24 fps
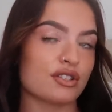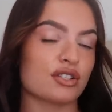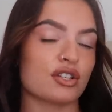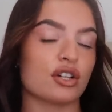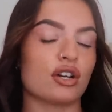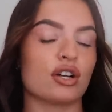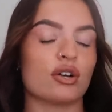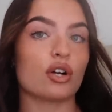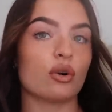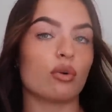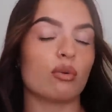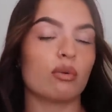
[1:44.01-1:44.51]

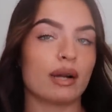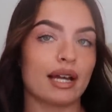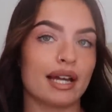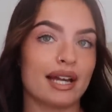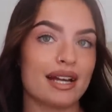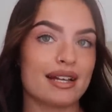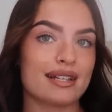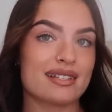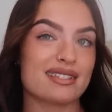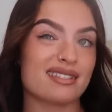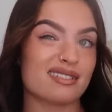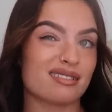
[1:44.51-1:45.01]
So the
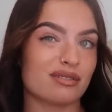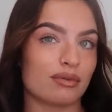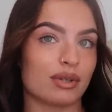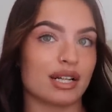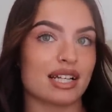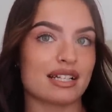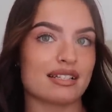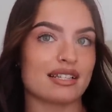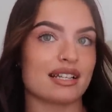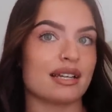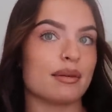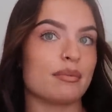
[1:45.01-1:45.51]
weight, when
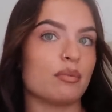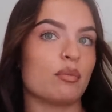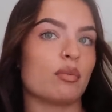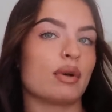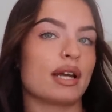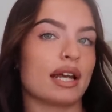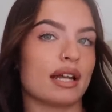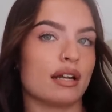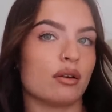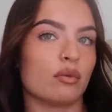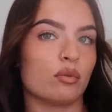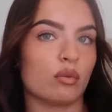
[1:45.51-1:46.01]
I say
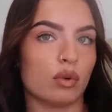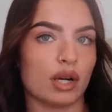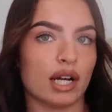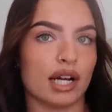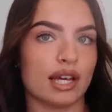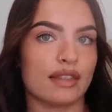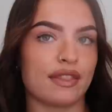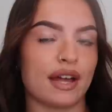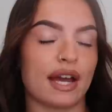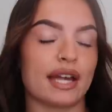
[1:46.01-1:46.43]
gaining weight,